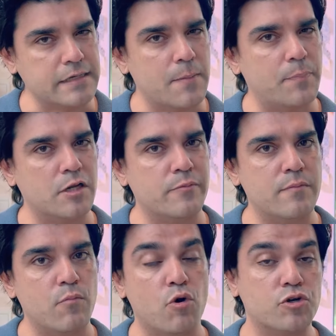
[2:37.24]
up a little bit
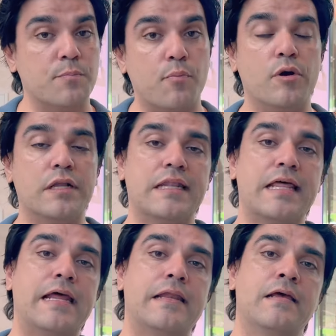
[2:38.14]
more to the point
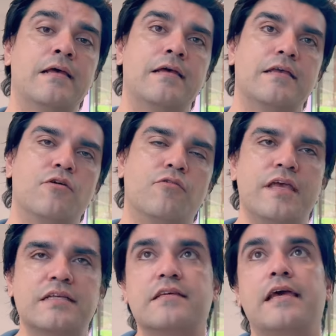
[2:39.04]
that, you know,
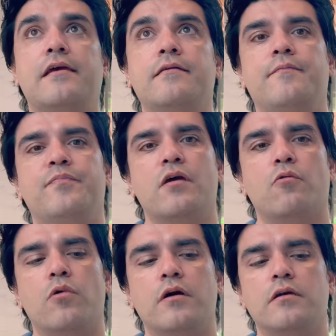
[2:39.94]
the SA
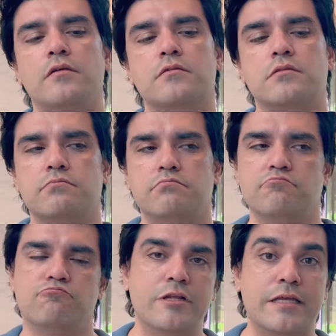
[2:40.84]
was
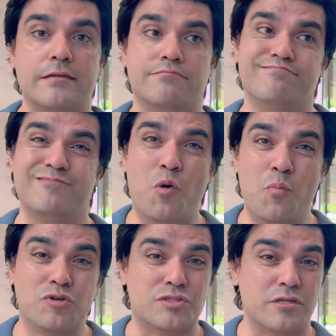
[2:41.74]
really almost